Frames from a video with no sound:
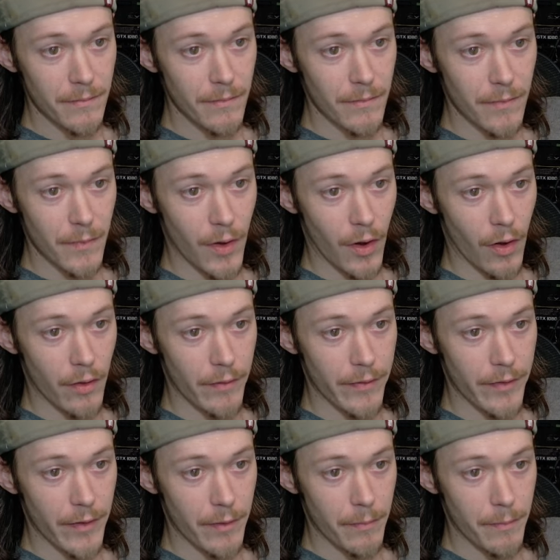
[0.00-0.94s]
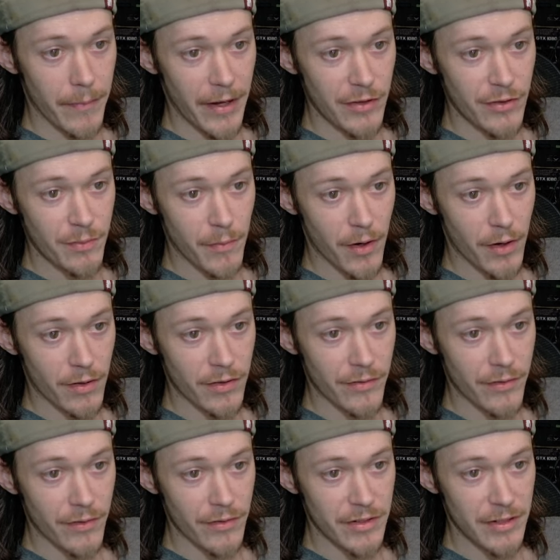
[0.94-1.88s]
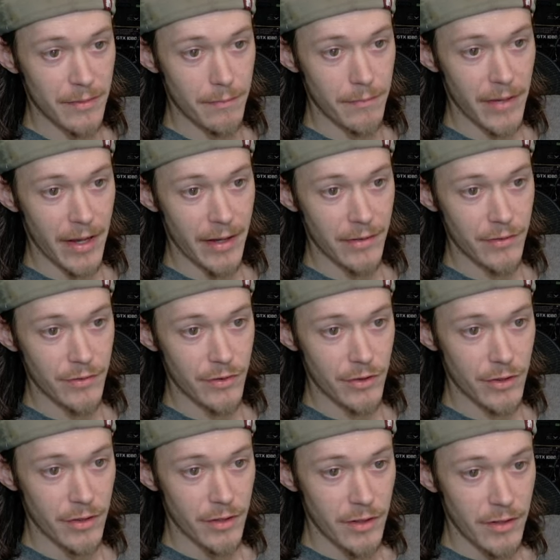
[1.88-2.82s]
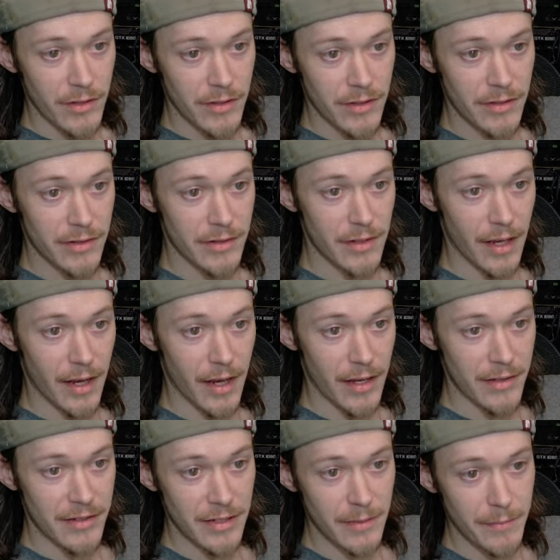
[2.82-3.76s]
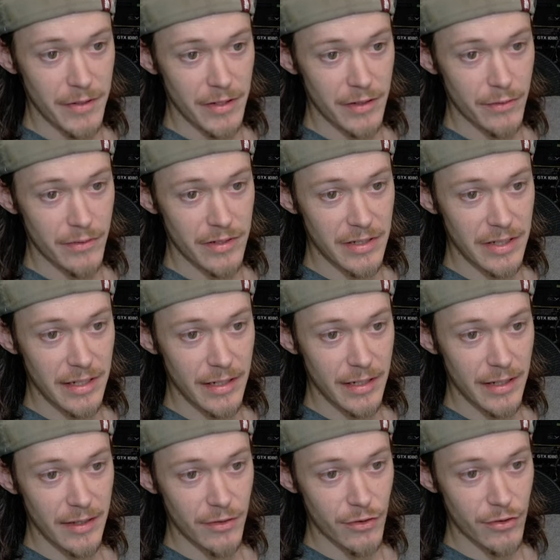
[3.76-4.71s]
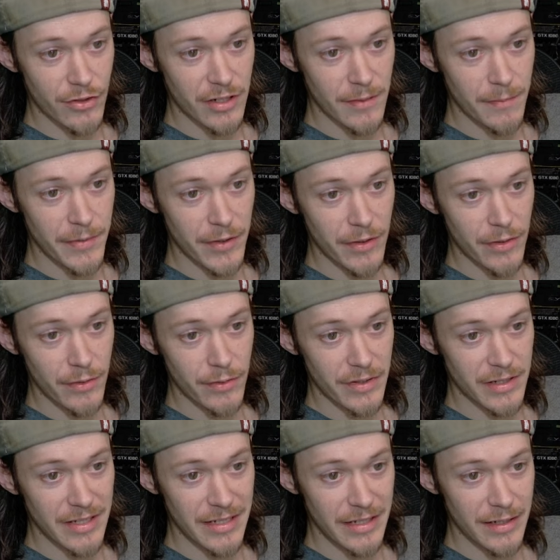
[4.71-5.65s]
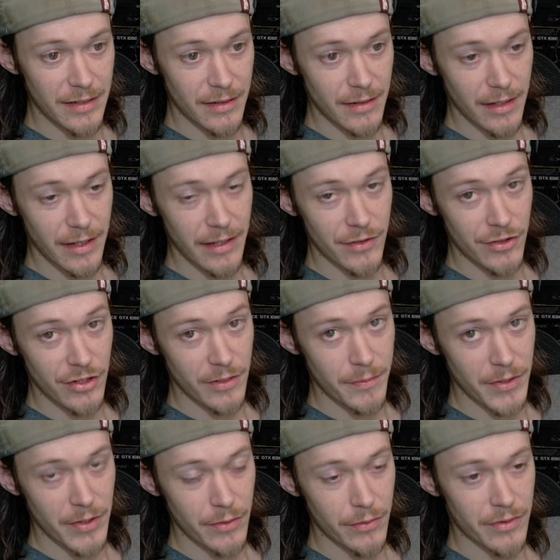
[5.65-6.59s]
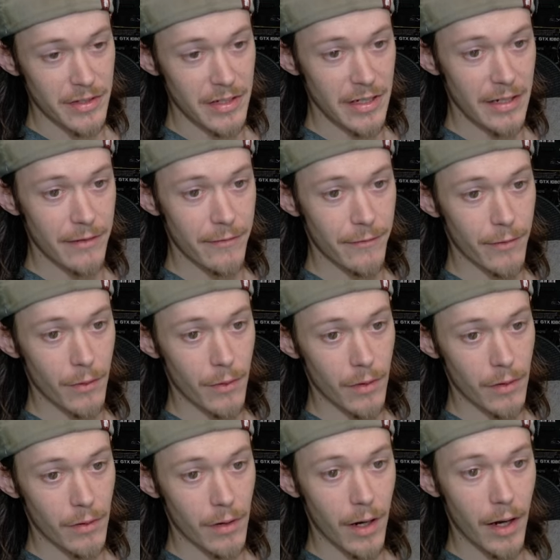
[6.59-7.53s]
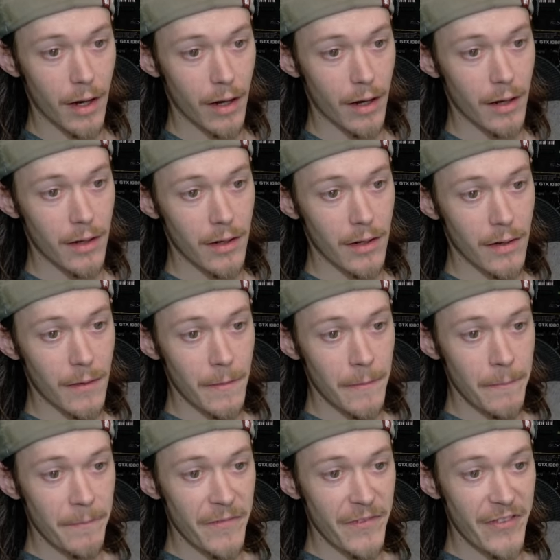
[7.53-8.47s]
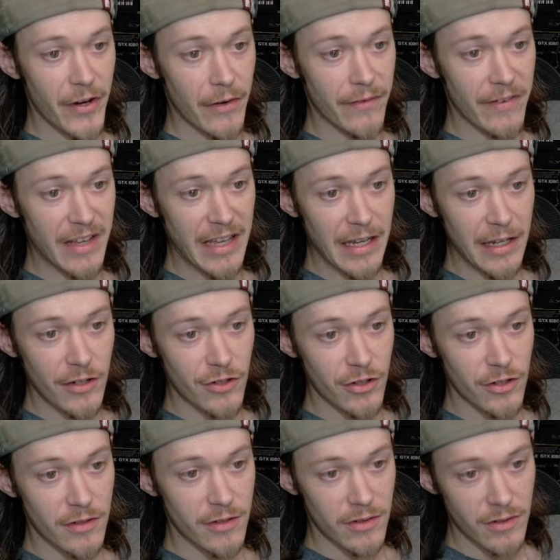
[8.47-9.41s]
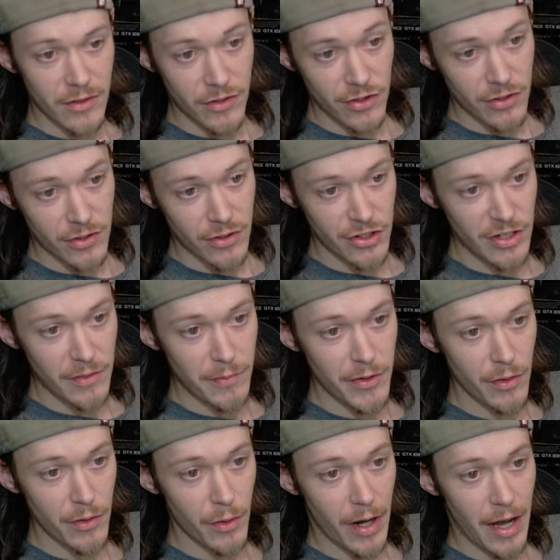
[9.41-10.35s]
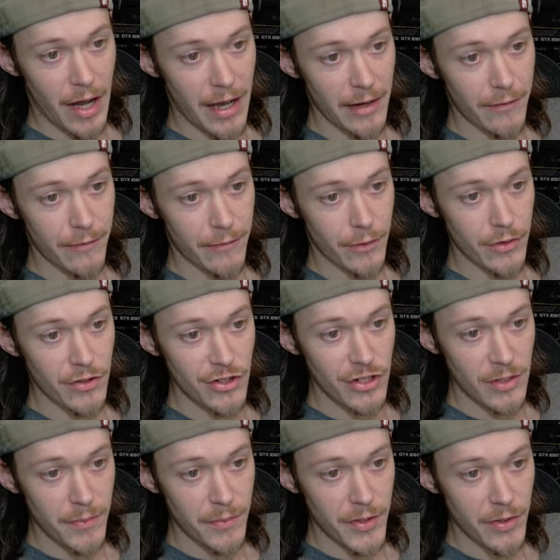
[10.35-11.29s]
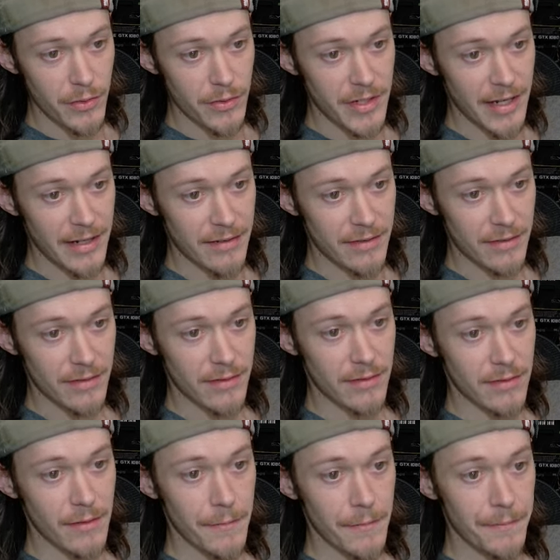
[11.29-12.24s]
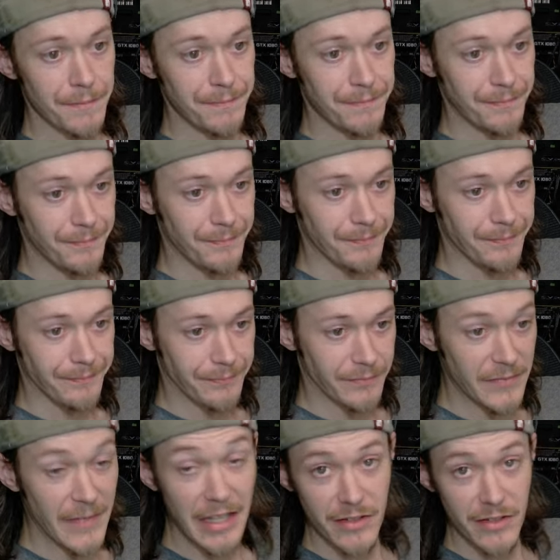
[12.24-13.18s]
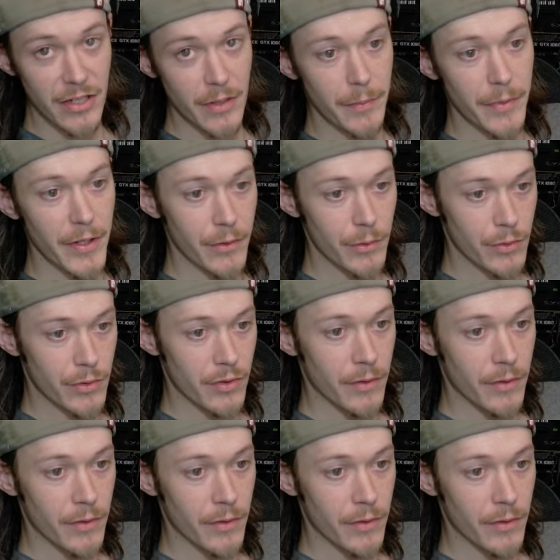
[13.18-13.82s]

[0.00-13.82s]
all of your benchmarks for SimBench, CPU-Z, your CPU-Z and GPU-Z for verifications, GPU-I for your GPU tests and CPUs.